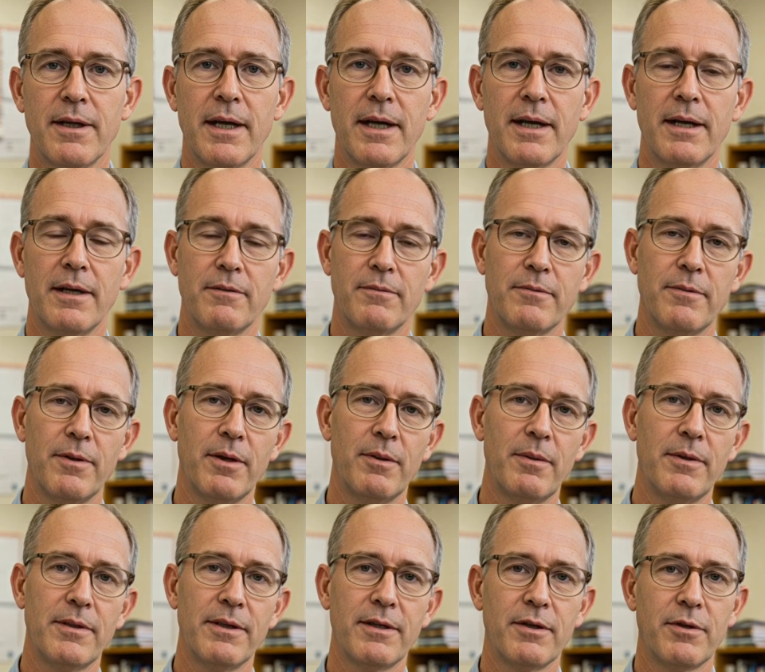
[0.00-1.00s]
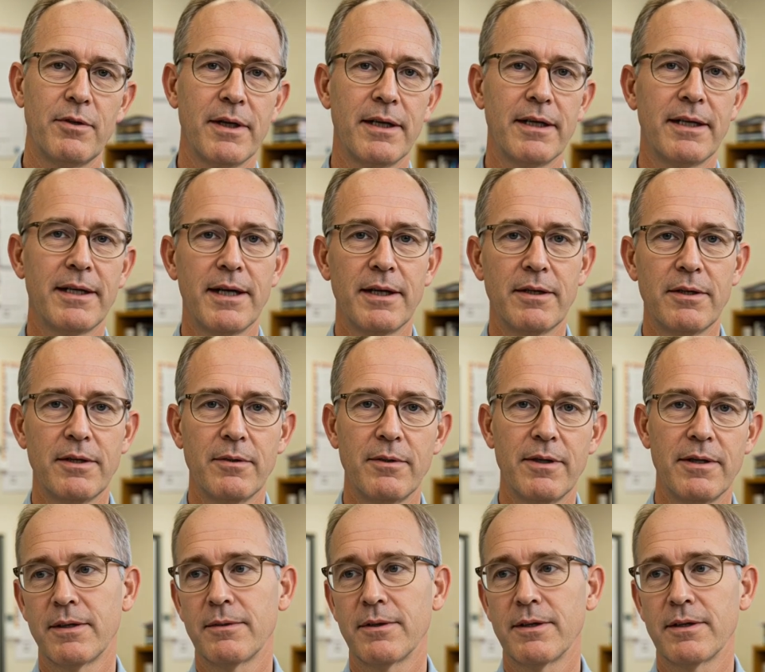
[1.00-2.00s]
High-frequency trading
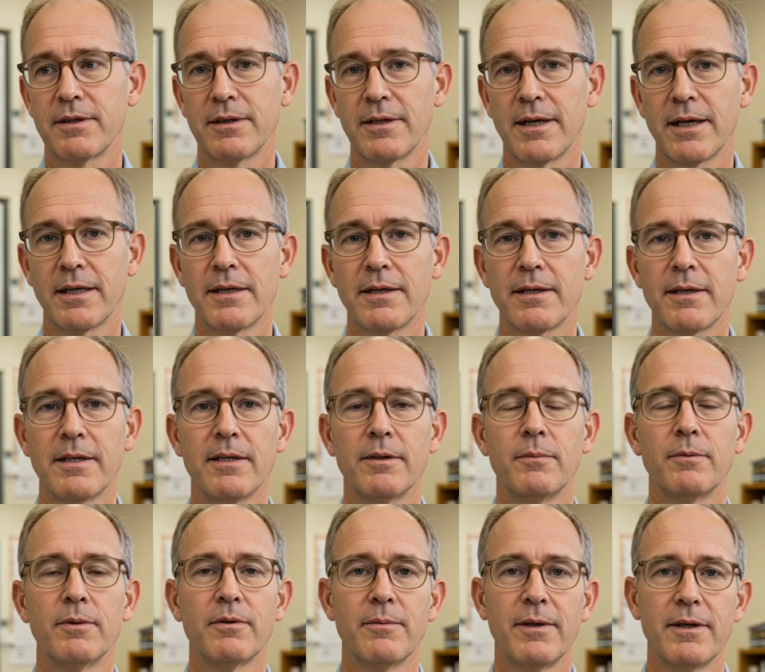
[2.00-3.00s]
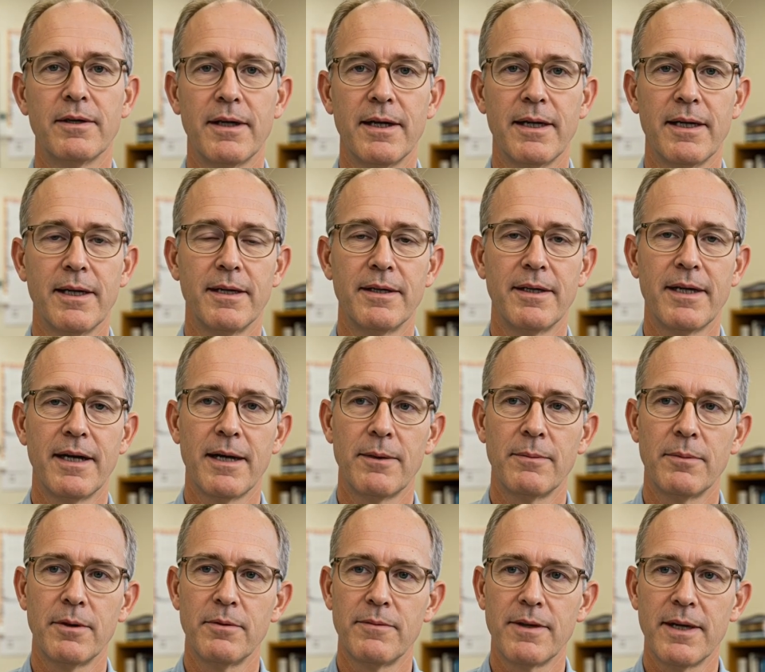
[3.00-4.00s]
algorithms detected this movement and
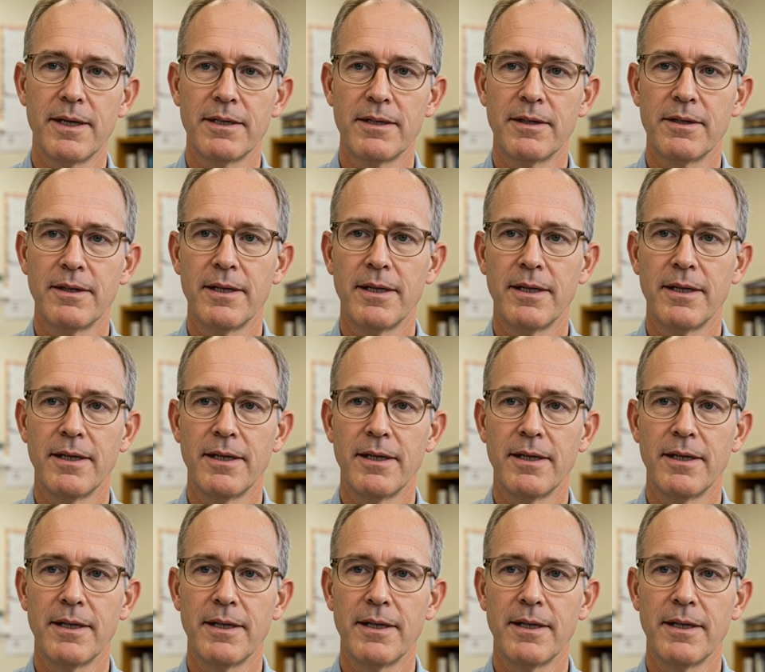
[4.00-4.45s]
amplified it,